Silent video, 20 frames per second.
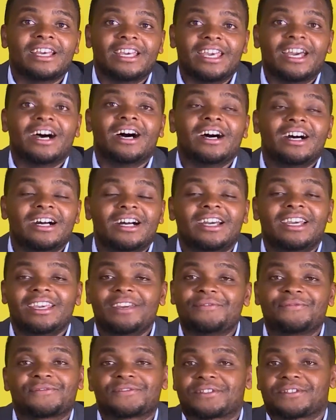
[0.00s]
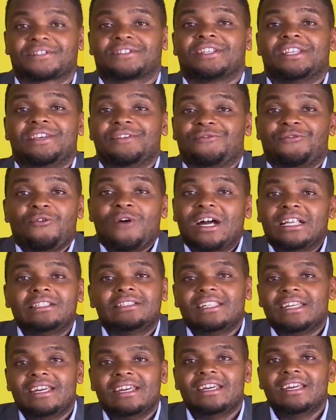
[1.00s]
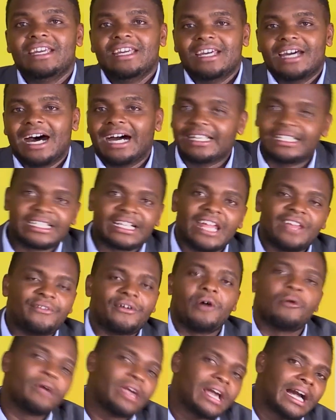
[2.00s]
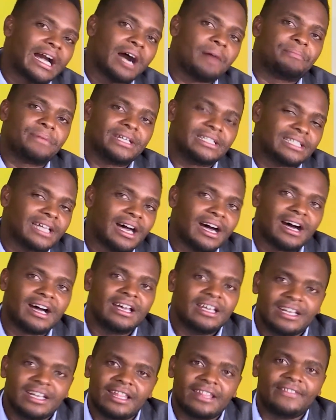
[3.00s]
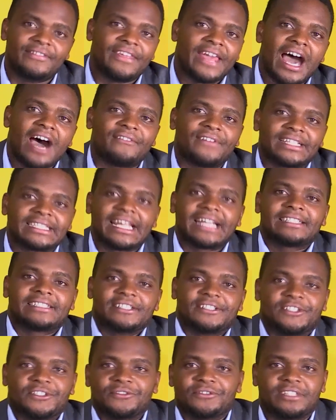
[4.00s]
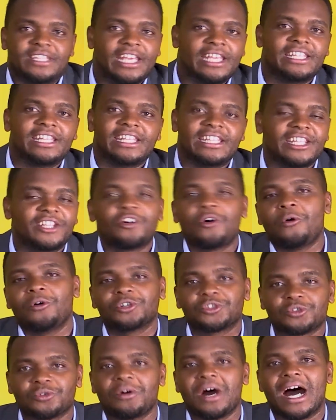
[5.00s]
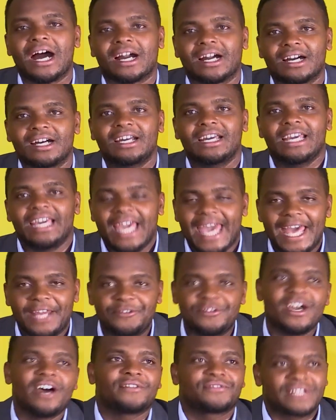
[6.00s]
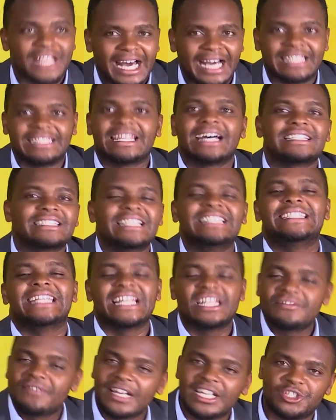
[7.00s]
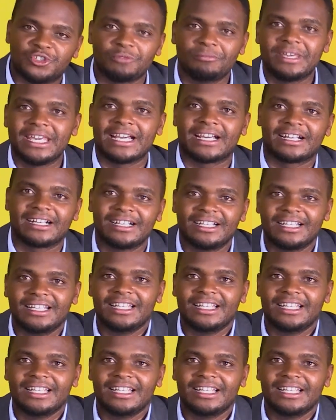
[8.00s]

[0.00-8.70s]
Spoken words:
Yeah, if one day a driver wake up and they have an attitude, they don't want to work, and we have an urgent delivery to make.